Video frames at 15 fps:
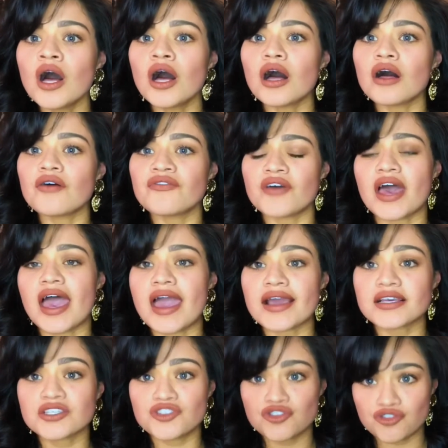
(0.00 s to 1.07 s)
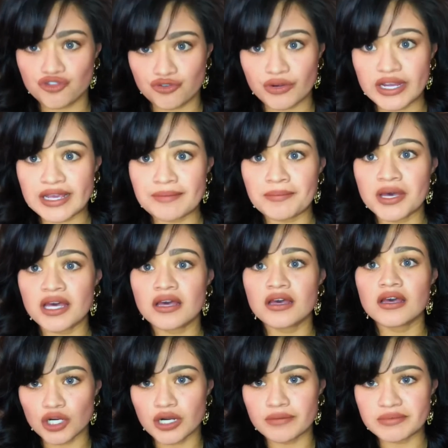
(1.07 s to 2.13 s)
of extreme
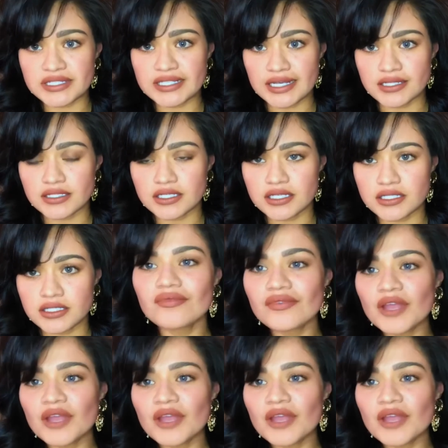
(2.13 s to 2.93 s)
circumstances.